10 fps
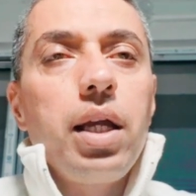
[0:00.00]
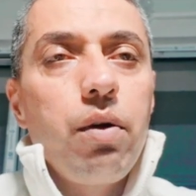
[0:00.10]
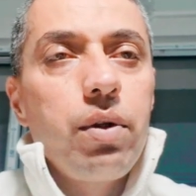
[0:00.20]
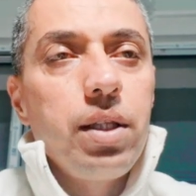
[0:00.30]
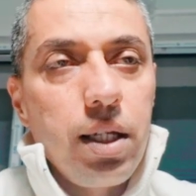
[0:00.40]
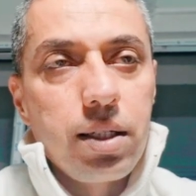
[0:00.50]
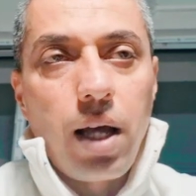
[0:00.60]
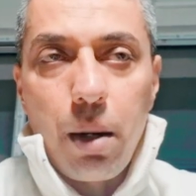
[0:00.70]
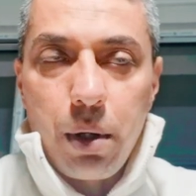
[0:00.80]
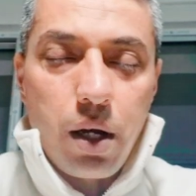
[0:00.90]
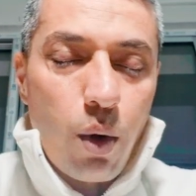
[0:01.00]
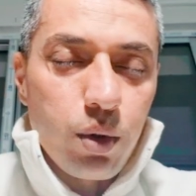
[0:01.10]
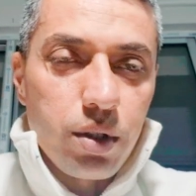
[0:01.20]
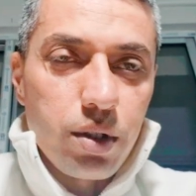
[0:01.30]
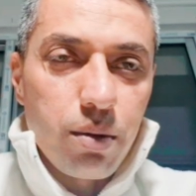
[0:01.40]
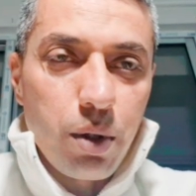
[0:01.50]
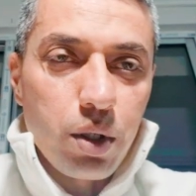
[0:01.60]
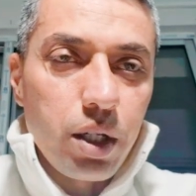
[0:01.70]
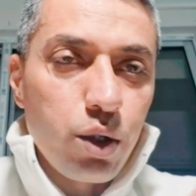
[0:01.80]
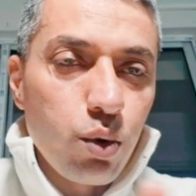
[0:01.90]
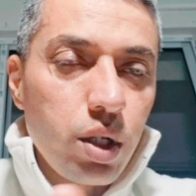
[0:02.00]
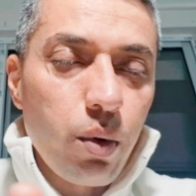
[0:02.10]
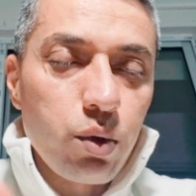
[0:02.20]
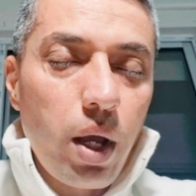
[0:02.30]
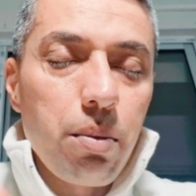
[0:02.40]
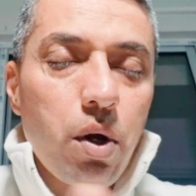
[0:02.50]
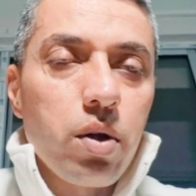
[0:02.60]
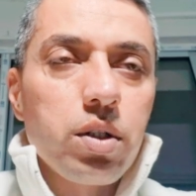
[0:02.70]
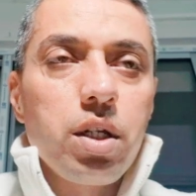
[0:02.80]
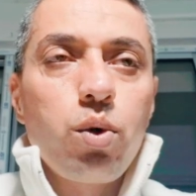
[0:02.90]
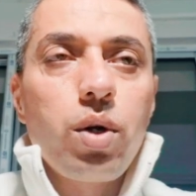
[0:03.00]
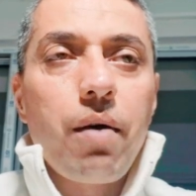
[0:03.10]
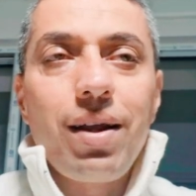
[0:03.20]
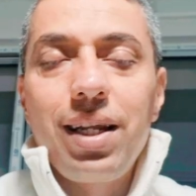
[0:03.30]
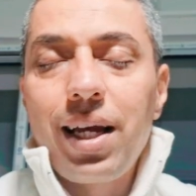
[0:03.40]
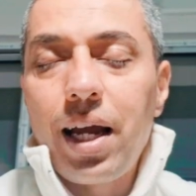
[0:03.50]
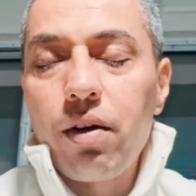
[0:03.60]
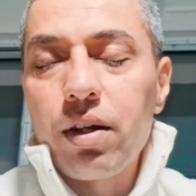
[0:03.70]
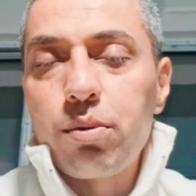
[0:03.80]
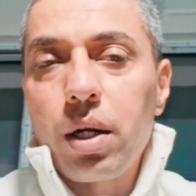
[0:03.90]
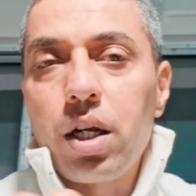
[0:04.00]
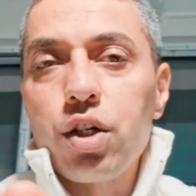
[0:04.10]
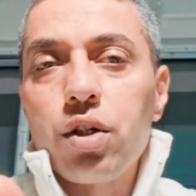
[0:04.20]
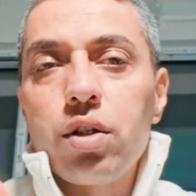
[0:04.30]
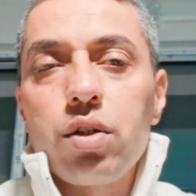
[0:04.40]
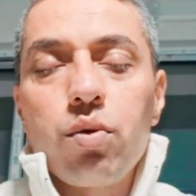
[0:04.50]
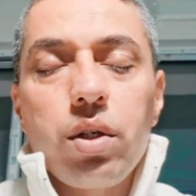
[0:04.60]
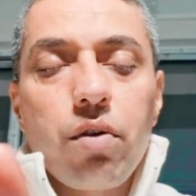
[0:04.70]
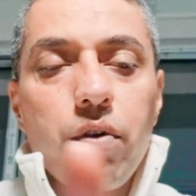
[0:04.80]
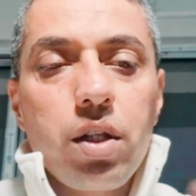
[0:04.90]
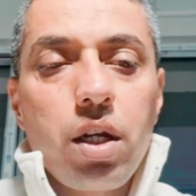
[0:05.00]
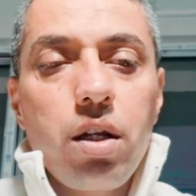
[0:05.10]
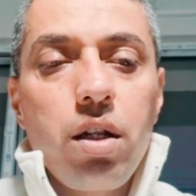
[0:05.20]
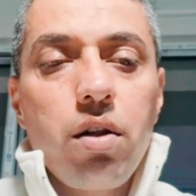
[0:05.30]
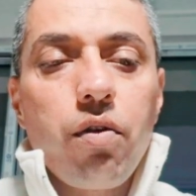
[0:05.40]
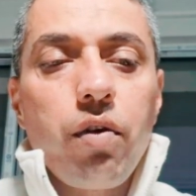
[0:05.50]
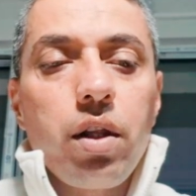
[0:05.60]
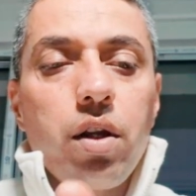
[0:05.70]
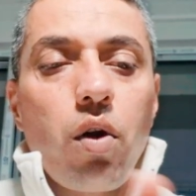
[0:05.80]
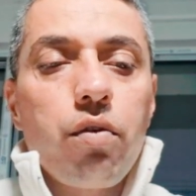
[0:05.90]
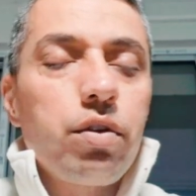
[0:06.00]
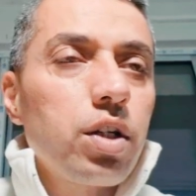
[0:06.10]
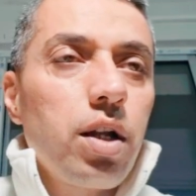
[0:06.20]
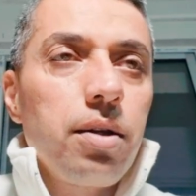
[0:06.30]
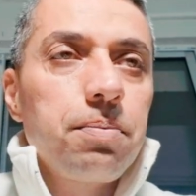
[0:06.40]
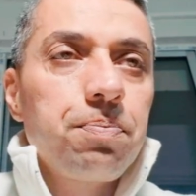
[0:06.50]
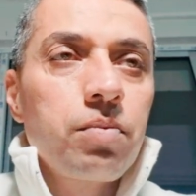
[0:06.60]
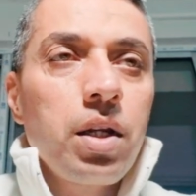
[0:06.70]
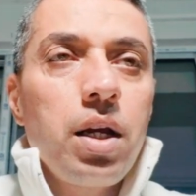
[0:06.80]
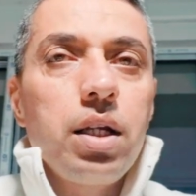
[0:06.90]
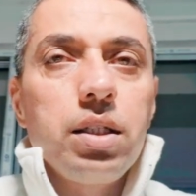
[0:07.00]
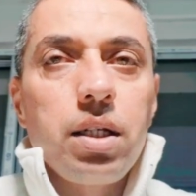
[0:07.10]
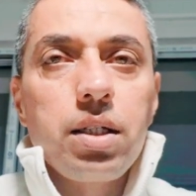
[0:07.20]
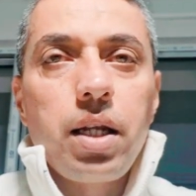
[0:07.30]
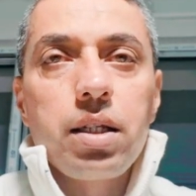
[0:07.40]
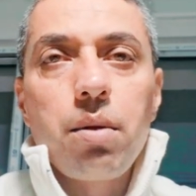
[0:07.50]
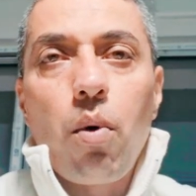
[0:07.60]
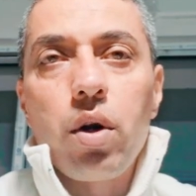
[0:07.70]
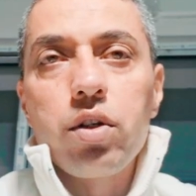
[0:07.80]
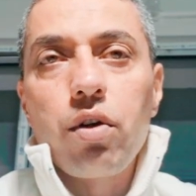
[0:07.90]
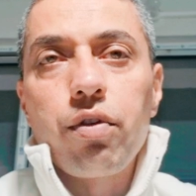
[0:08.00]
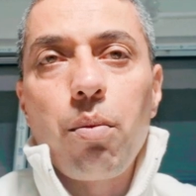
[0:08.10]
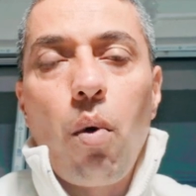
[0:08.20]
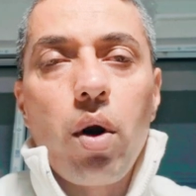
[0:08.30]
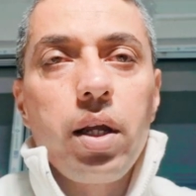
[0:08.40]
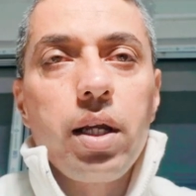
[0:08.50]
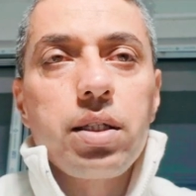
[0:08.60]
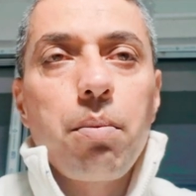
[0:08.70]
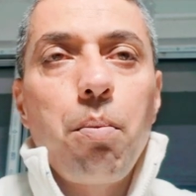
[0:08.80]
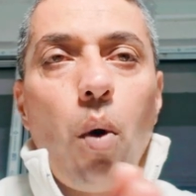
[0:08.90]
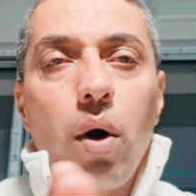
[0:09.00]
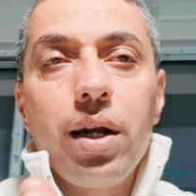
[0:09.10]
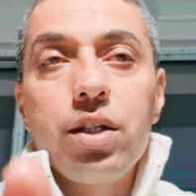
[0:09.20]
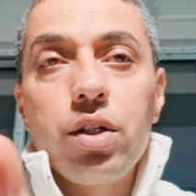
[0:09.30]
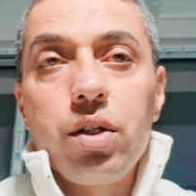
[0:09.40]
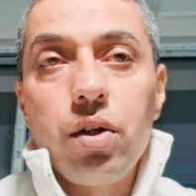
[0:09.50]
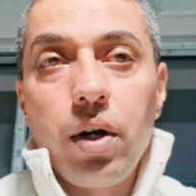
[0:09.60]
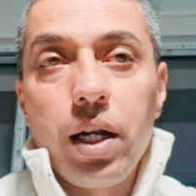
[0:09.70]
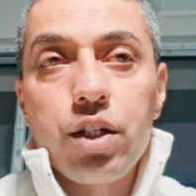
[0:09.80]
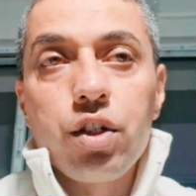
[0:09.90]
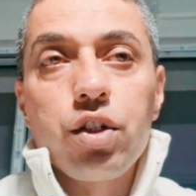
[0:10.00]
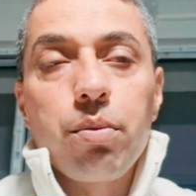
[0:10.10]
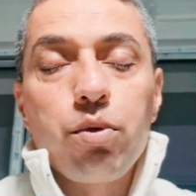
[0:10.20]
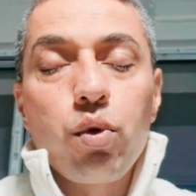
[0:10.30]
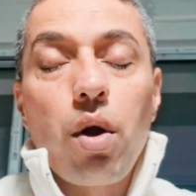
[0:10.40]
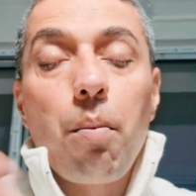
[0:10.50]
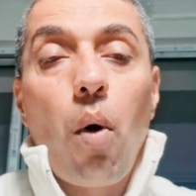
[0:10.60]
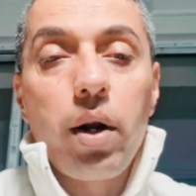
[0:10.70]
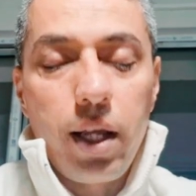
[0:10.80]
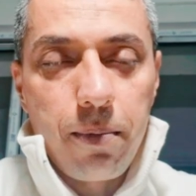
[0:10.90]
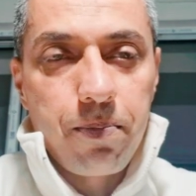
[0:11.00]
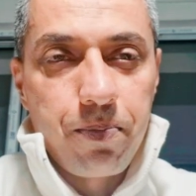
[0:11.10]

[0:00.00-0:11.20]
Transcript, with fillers: even these karmic accounts because they're true servers why because they don't have any kind of expectations whether physical whether non-physical just as the bondage of your body is a bondage in relationship to your body